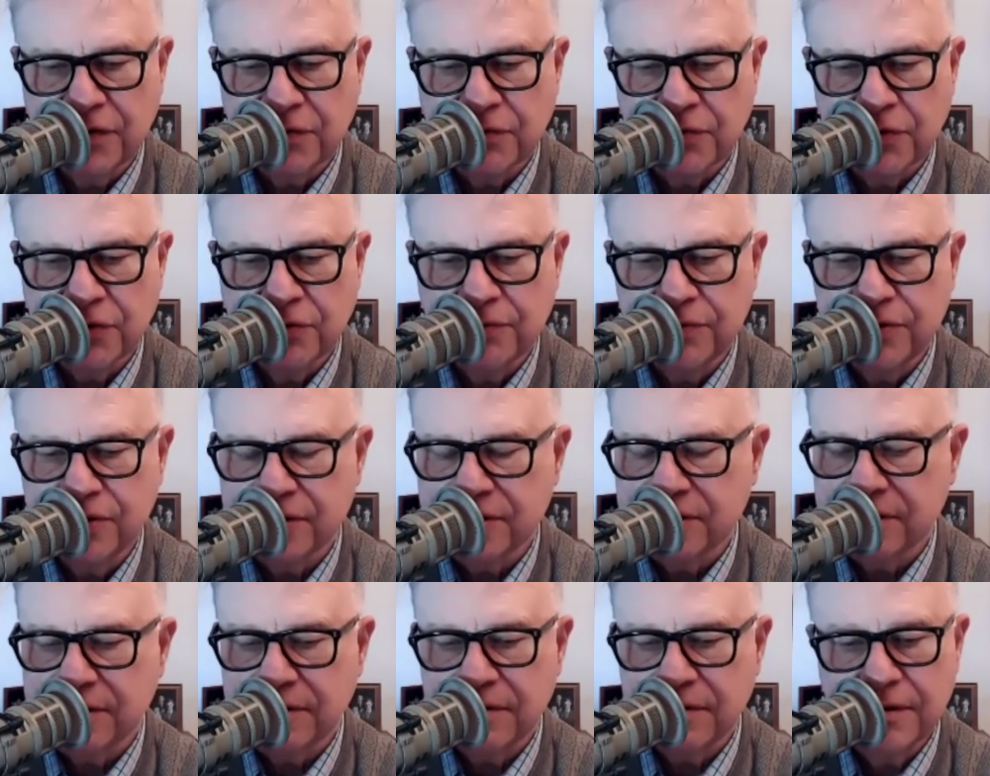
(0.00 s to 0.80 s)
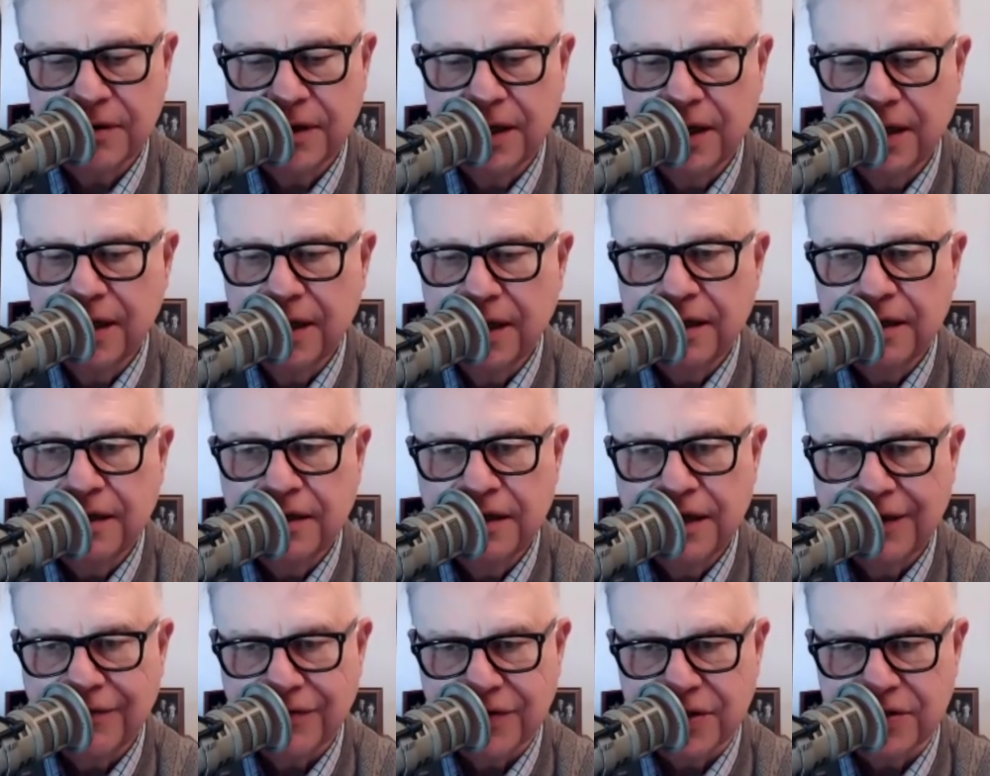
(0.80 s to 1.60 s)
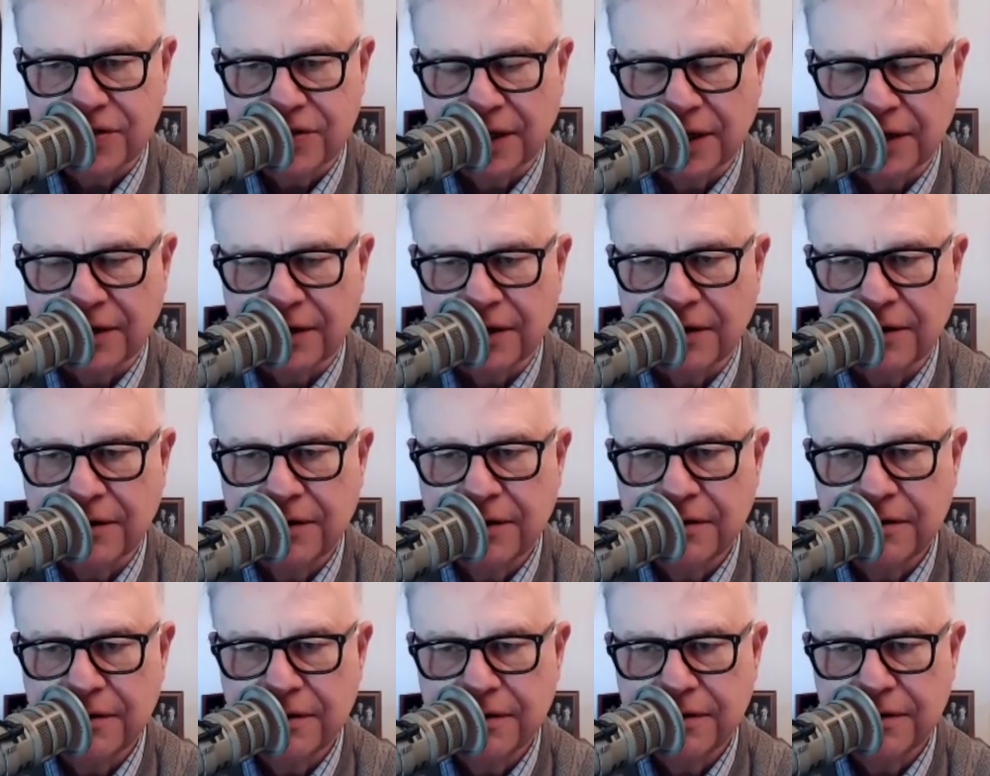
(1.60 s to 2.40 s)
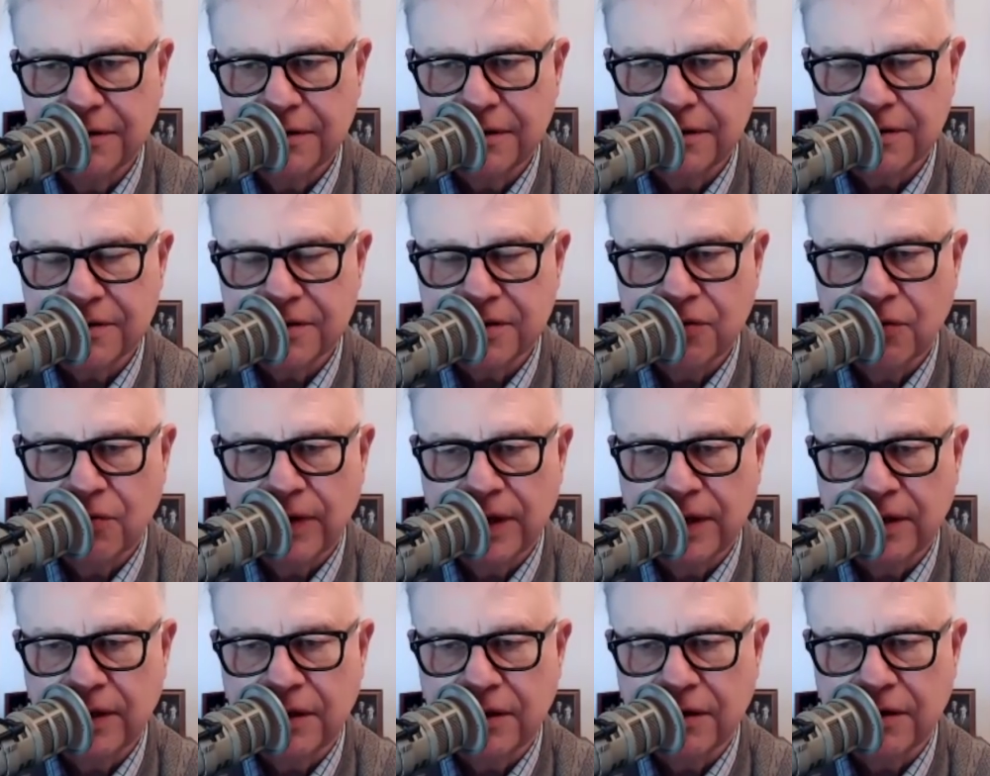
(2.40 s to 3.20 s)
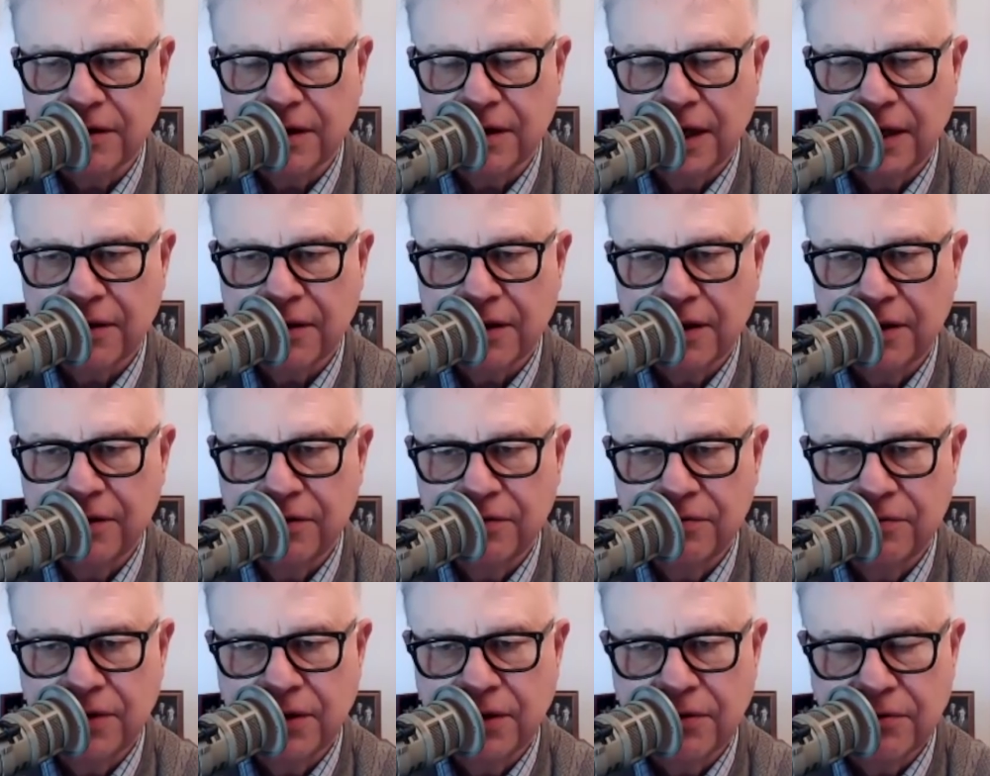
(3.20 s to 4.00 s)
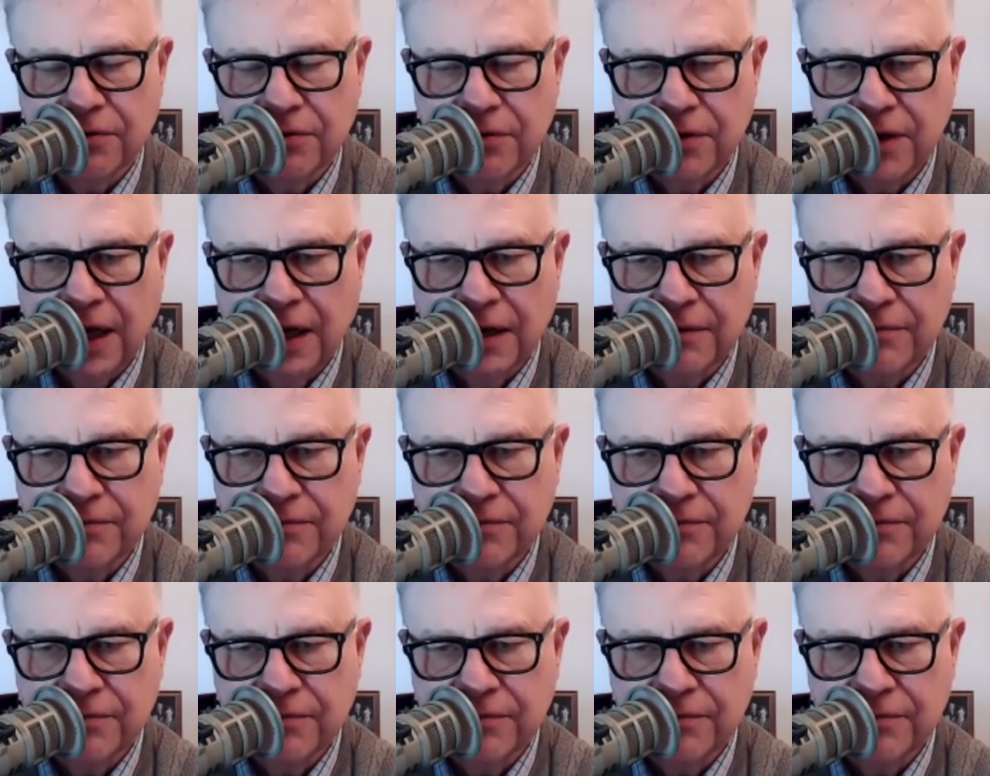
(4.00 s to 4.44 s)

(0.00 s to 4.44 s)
room, just devastated. There's no way that, you know, I'm